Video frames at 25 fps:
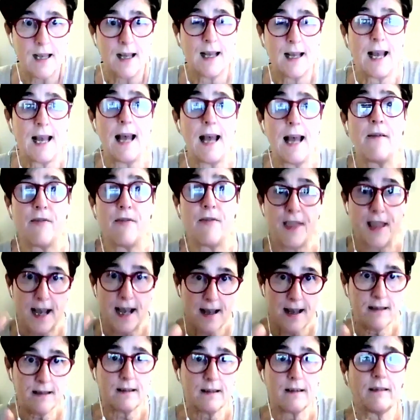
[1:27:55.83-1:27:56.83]
And
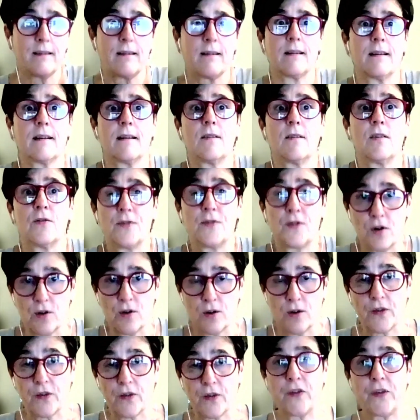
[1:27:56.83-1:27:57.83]
that, of
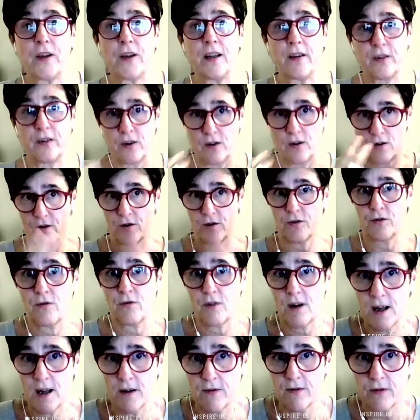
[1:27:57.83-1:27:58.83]
course, is another
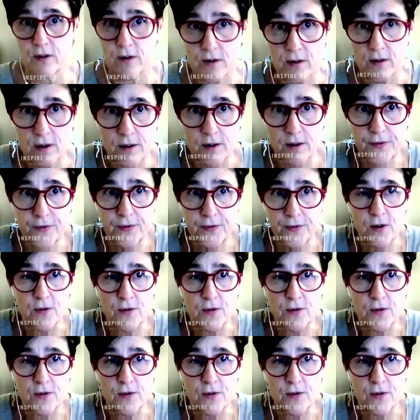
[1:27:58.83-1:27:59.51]
driver of